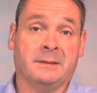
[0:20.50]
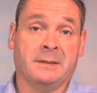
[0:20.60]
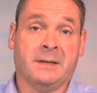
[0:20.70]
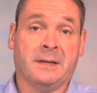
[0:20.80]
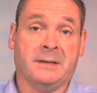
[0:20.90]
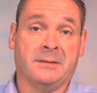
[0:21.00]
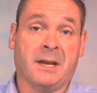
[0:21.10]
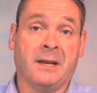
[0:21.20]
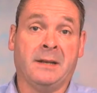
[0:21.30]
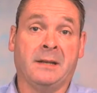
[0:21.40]
is
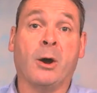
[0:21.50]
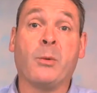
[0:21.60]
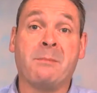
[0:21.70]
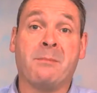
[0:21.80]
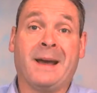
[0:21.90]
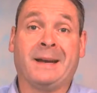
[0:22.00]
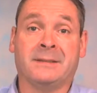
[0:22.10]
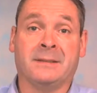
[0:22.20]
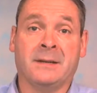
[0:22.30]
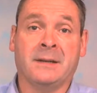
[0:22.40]
a low impact
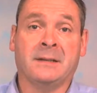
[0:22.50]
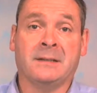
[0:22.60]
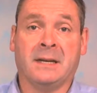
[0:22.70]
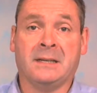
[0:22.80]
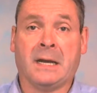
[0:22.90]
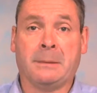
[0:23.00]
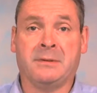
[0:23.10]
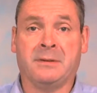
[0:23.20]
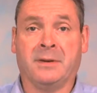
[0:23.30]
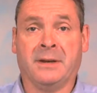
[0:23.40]
type of
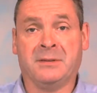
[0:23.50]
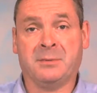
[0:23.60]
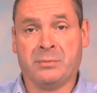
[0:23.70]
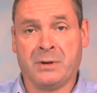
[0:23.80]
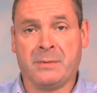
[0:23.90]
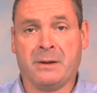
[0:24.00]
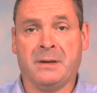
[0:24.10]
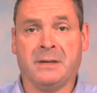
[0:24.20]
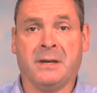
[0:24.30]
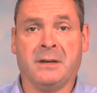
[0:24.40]
device, primarily
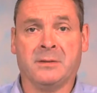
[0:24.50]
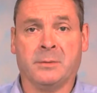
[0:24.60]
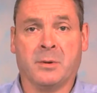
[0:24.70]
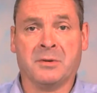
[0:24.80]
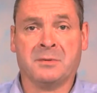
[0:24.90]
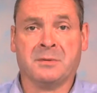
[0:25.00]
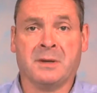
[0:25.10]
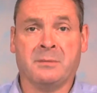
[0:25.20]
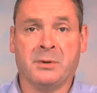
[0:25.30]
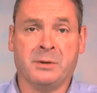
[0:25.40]
geared towards
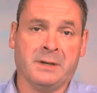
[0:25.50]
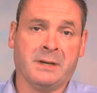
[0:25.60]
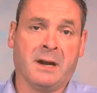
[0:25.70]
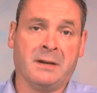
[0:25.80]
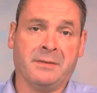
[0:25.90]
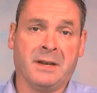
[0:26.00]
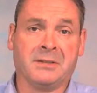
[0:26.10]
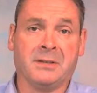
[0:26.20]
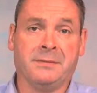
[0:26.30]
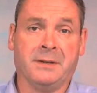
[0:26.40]
improving
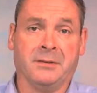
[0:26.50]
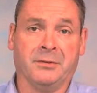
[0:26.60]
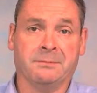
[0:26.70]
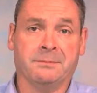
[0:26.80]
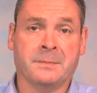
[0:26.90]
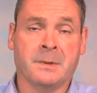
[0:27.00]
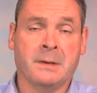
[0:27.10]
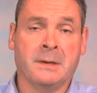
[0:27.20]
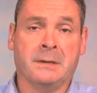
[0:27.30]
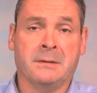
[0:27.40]
cardiovascular fitness.
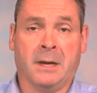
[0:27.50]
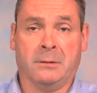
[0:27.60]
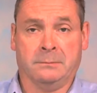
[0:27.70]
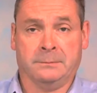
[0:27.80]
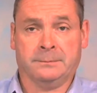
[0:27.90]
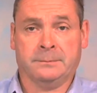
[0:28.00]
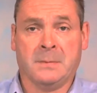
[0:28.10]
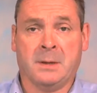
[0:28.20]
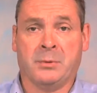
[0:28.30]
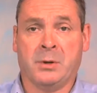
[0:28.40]
Now,
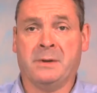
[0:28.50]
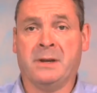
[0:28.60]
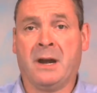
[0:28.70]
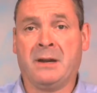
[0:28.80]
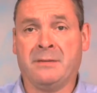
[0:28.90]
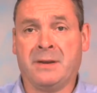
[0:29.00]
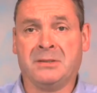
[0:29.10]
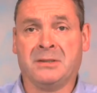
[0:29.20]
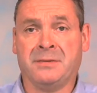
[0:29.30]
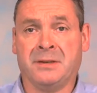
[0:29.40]
improving
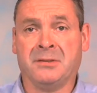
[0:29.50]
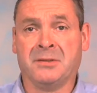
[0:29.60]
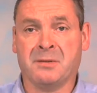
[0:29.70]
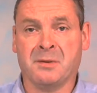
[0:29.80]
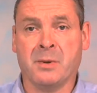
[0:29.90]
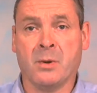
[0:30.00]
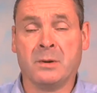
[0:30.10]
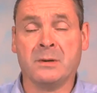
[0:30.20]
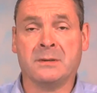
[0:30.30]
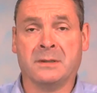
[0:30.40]
cardiovascular fitness is
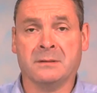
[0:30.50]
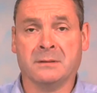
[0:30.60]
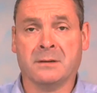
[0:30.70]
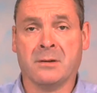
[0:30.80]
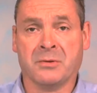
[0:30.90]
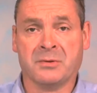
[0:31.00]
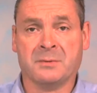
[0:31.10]
important, and of course,